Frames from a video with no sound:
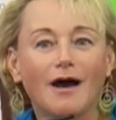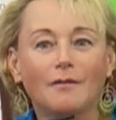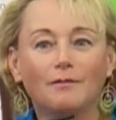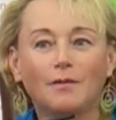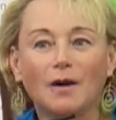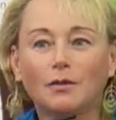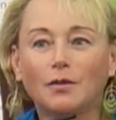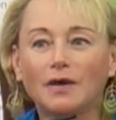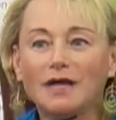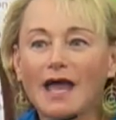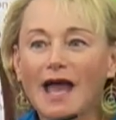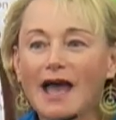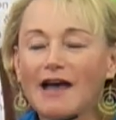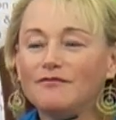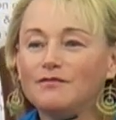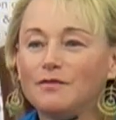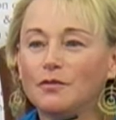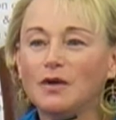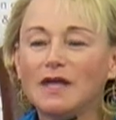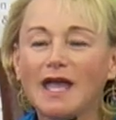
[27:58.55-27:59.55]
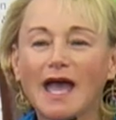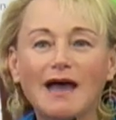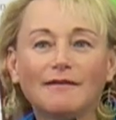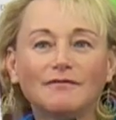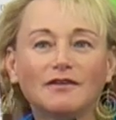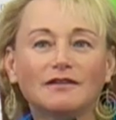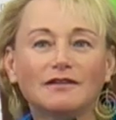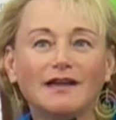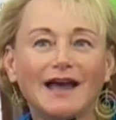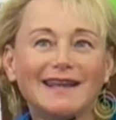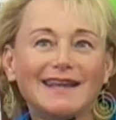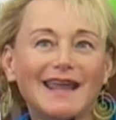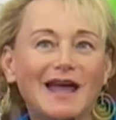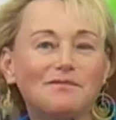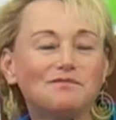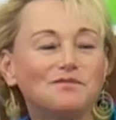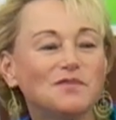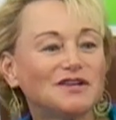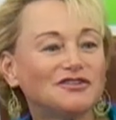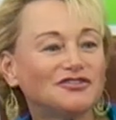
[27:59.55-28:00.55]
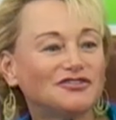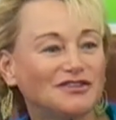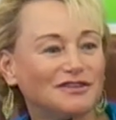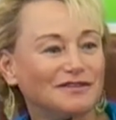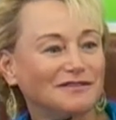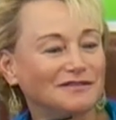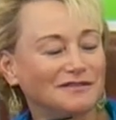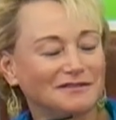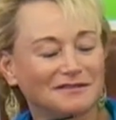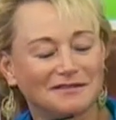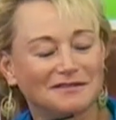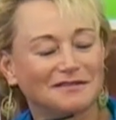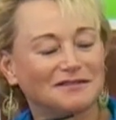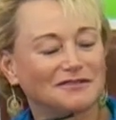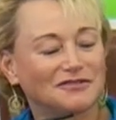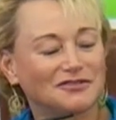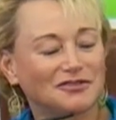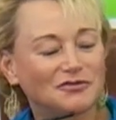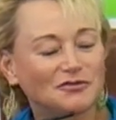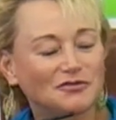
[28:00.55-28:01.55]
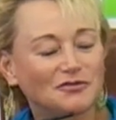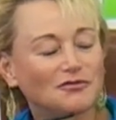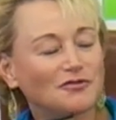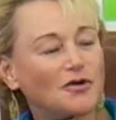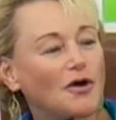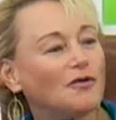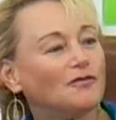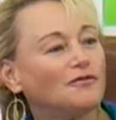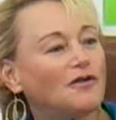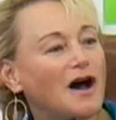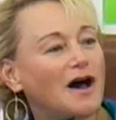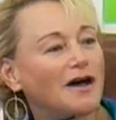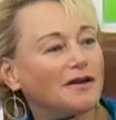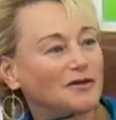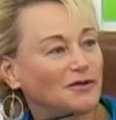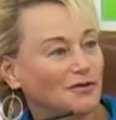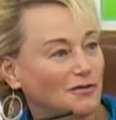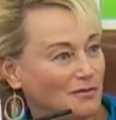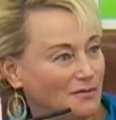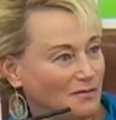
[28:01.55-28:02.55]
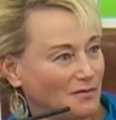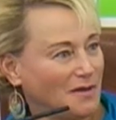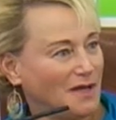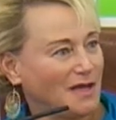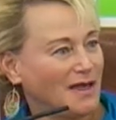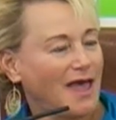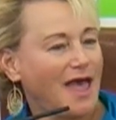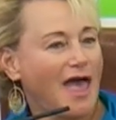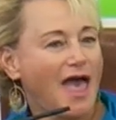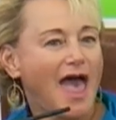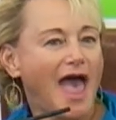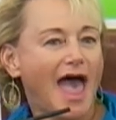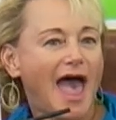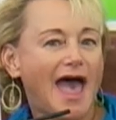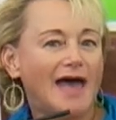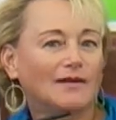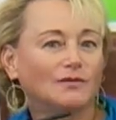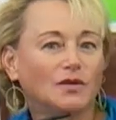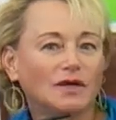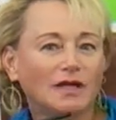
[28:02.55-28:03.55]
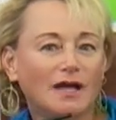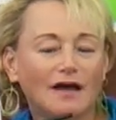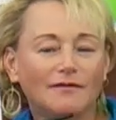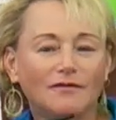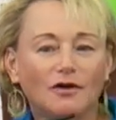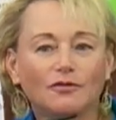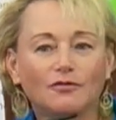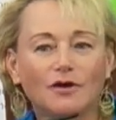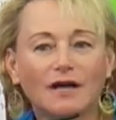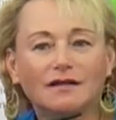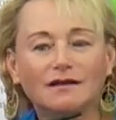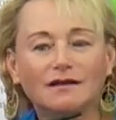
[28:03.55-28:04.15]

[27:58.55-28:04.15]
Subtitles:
but we have an ambition to grow volume, and we have already